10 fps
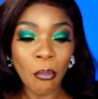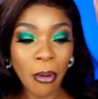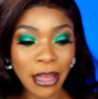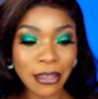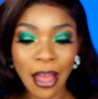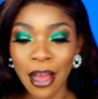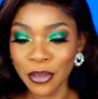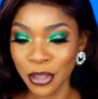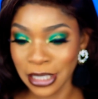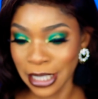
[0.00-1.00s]
When
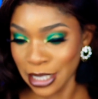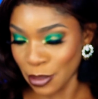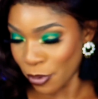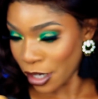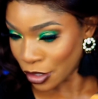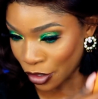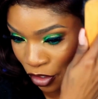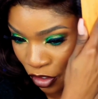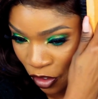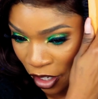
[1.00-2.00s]
your setting spray
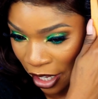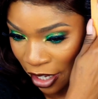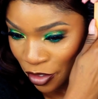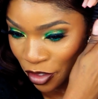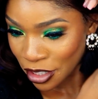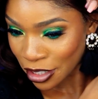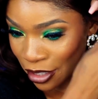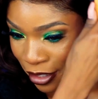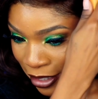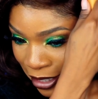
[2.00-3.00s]
touches your hair, just as it
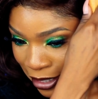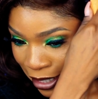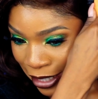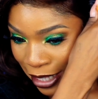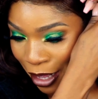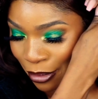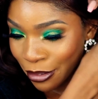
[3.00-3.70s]
slick down.